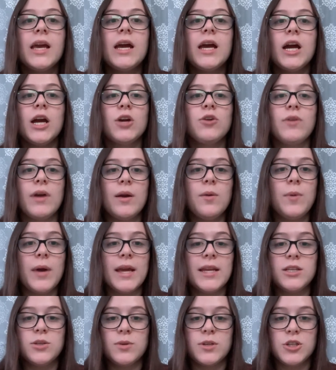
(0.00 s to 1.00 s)
A great way
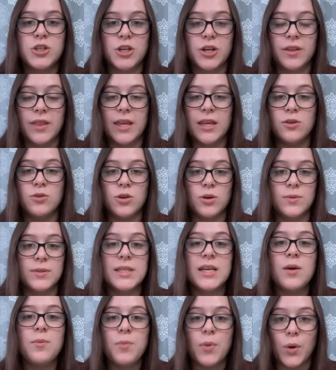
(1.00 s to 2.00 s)
to ensure that you don't
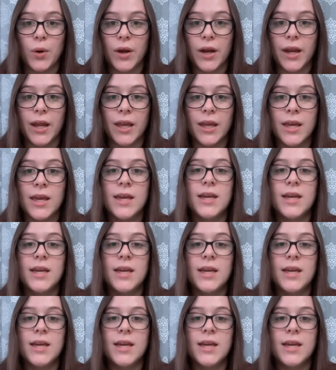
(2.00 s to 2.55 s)
sound boring